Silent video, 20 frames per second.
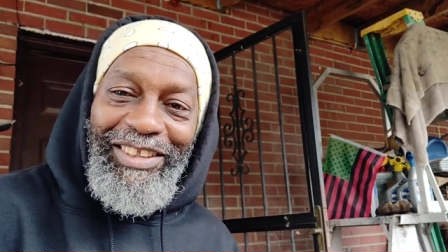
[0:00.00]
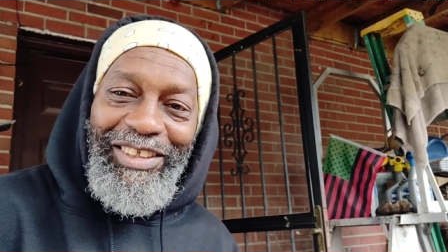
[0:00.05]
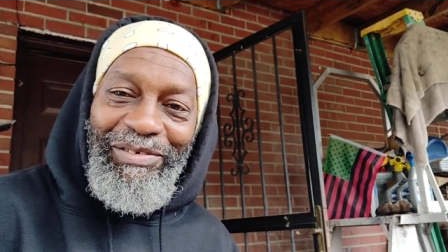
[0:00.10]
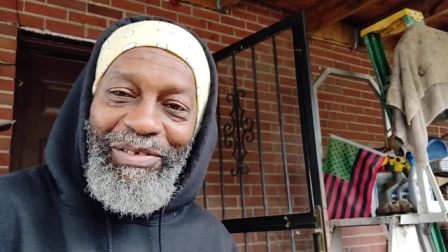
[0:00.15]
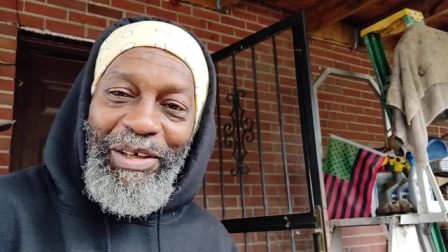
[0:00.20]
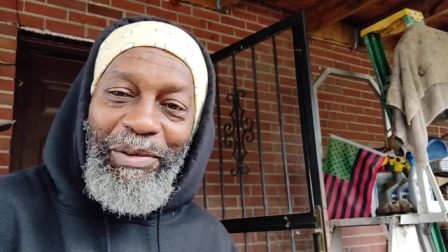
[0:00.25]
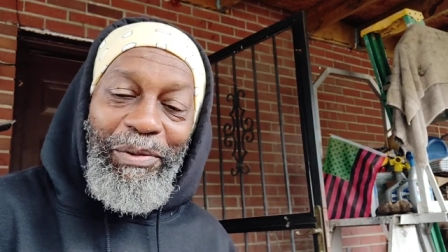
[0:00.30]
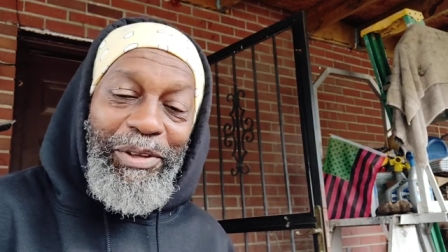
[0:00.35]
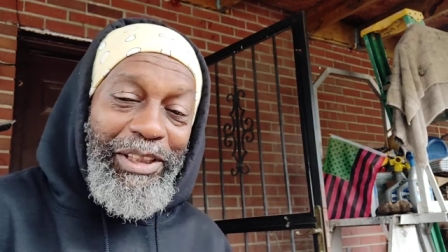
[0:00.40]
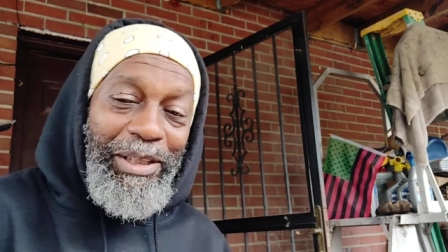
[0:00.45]

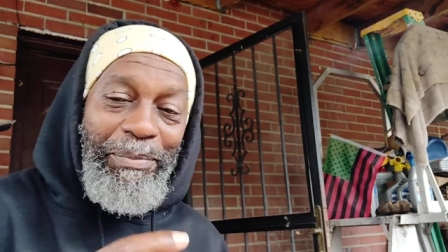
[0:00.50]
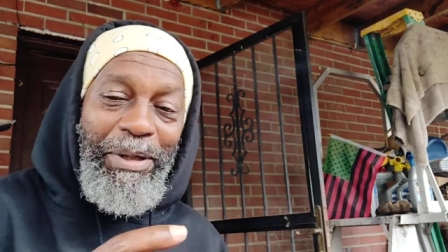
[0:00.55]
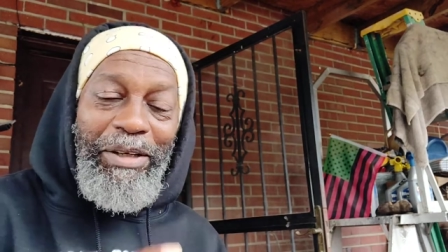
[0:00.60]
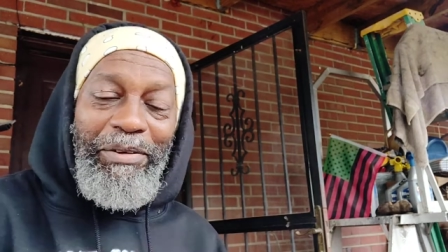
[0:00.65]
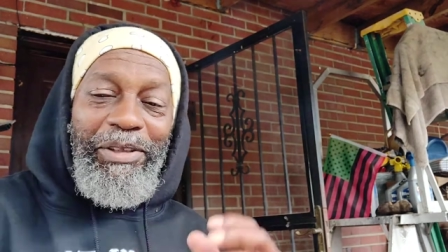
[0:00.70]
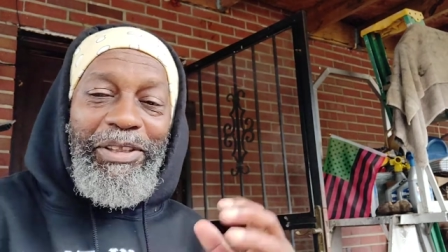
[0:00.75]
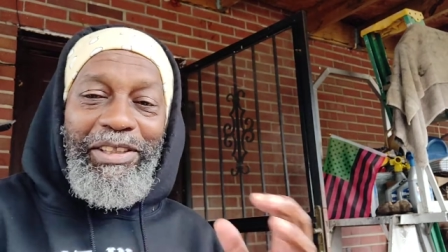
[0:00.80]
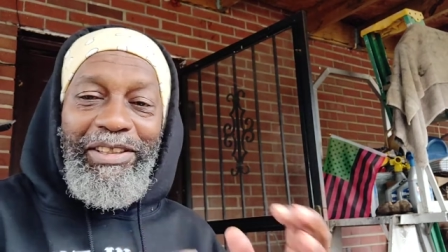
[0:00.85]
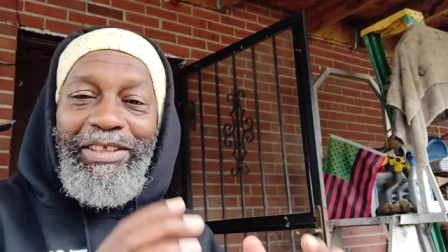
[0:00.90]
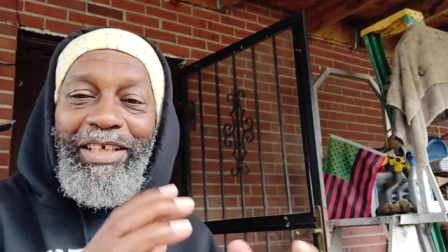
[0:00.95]
Well, somehow
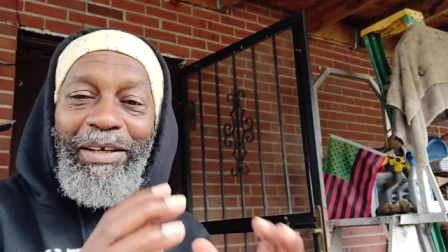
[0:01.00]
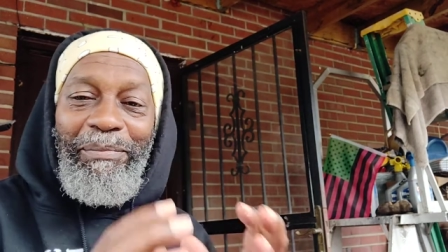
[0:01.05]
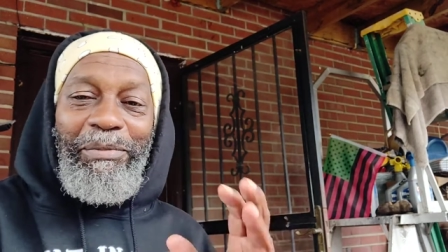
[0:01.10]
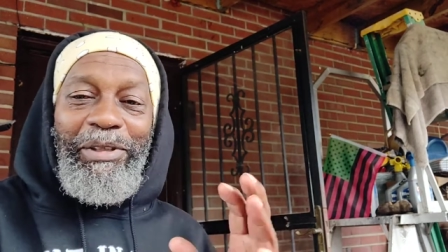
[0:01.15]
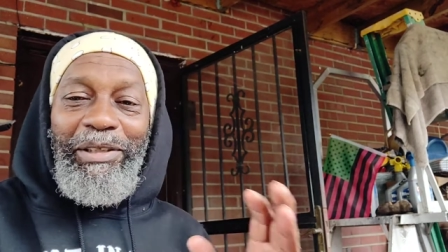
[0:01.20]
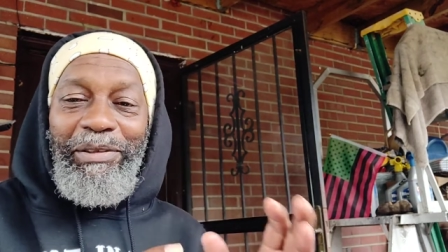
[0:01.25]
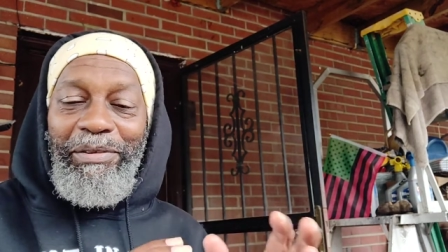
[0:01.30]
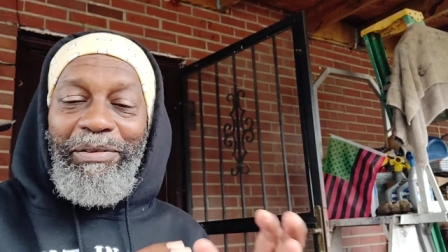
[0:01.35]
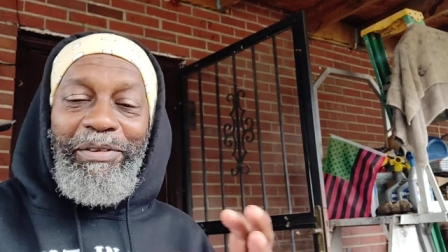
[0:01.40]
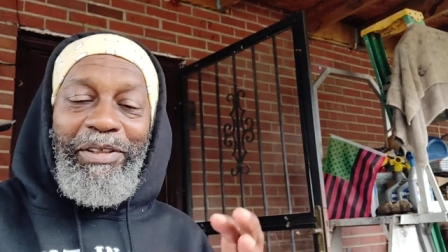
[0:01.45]
this
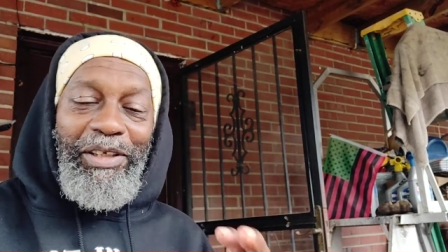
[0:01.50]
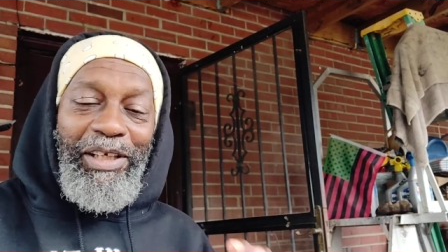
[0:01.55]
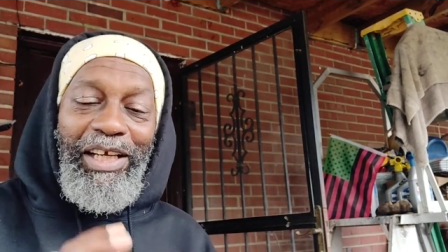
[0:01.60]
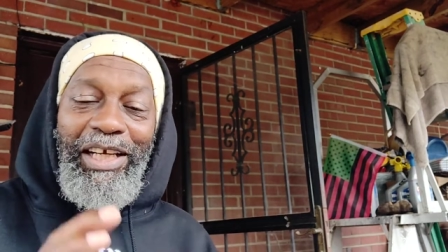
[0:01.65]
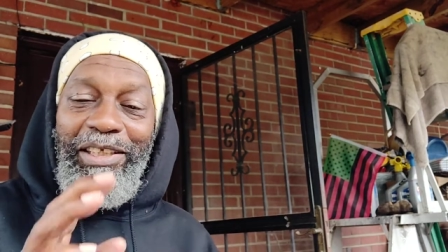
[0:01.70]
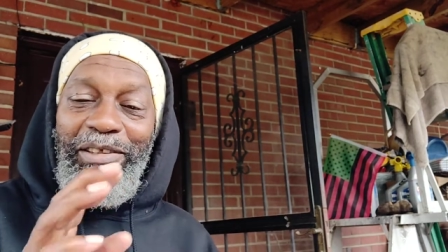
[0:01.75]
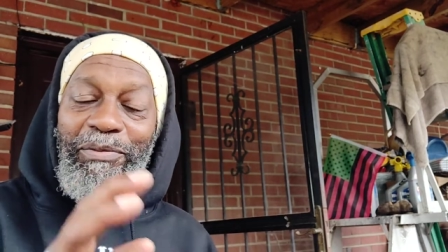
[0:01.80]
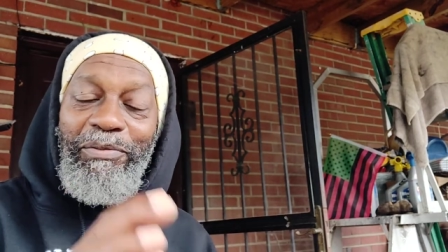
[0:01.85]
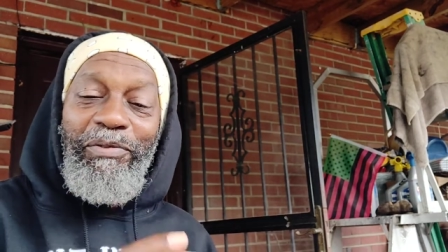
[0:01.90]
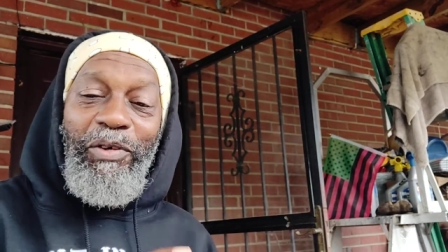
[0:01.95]
complicated the
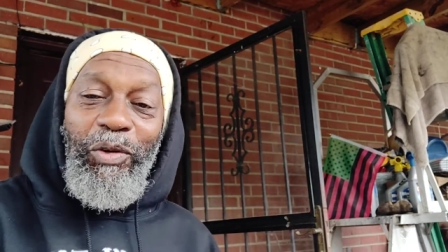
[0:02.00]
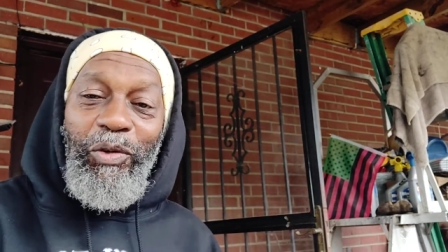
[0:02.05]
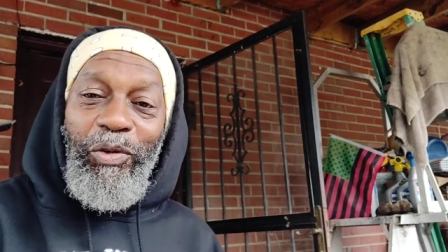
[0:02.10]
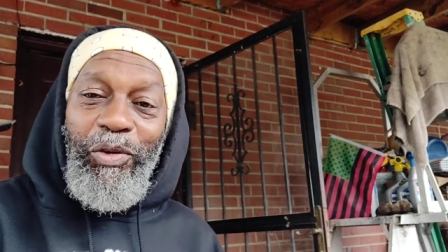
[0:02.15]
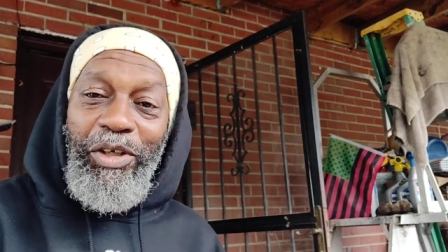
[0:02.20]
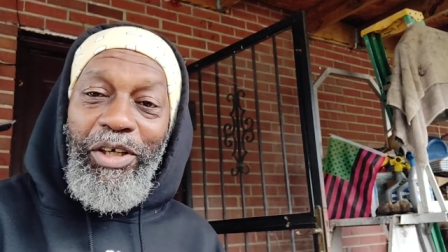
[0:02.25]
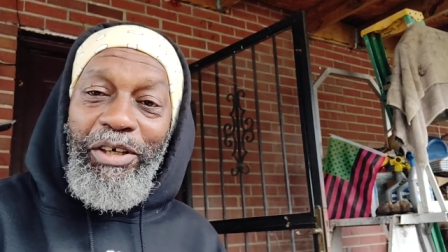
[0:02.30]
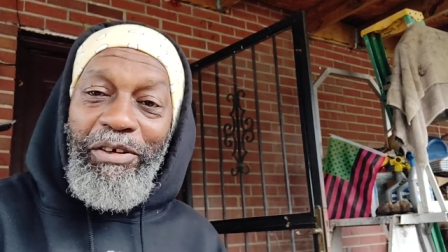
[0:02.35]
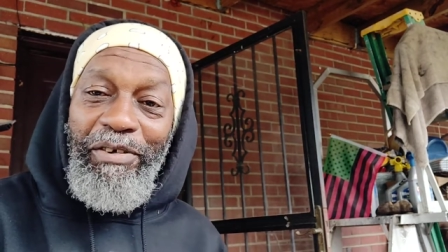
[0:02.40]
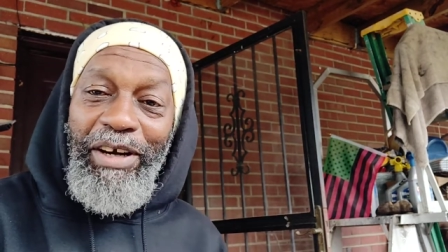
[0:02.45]
class would vote
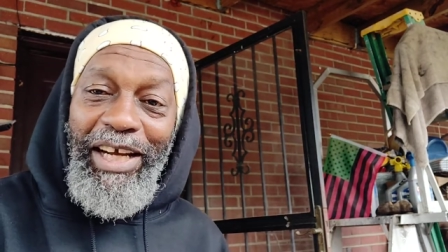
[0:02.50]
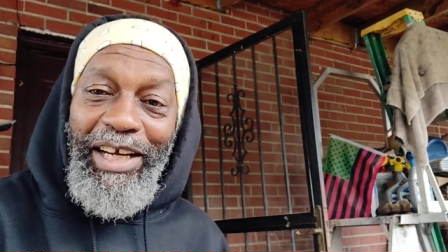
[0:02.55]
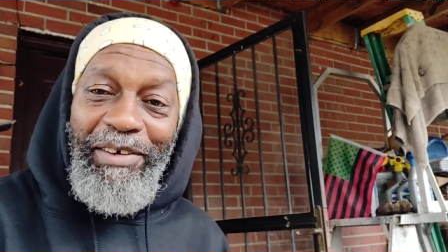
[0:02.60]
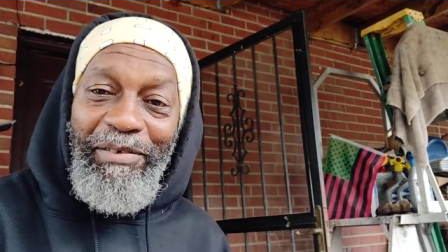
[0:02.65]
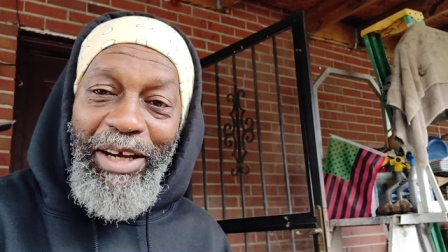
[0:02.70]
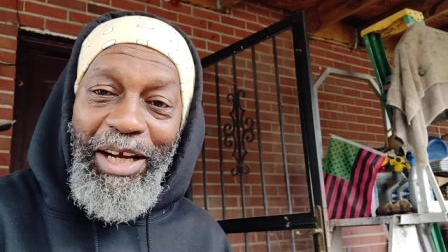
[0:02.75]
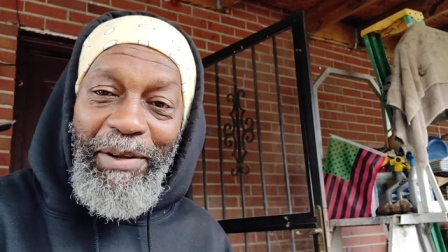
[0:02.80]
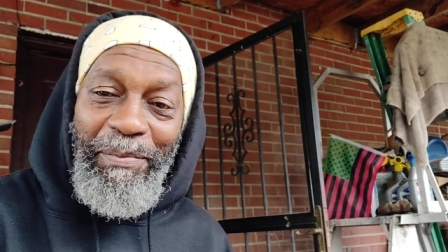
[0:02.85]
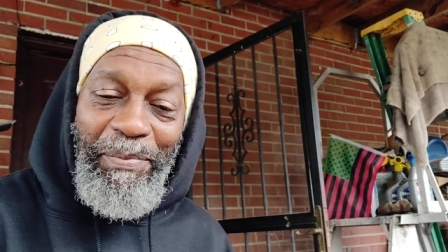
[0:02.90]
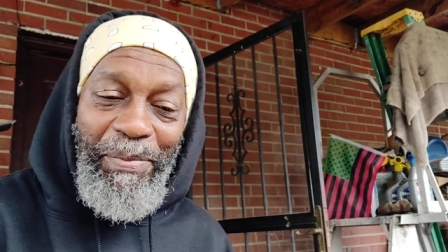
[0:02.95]
on your grade,
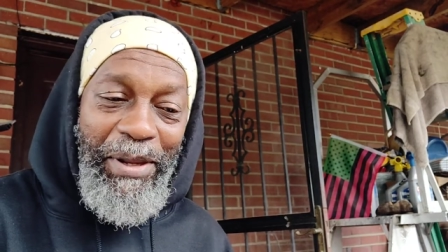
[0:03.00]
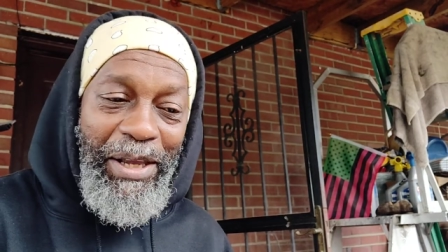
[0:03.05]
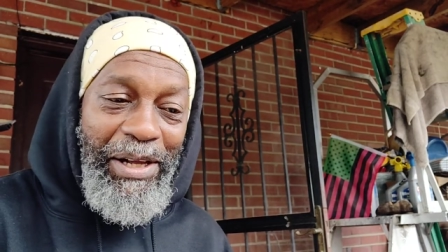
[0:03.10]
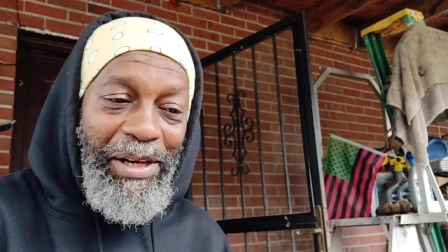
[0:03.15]
right?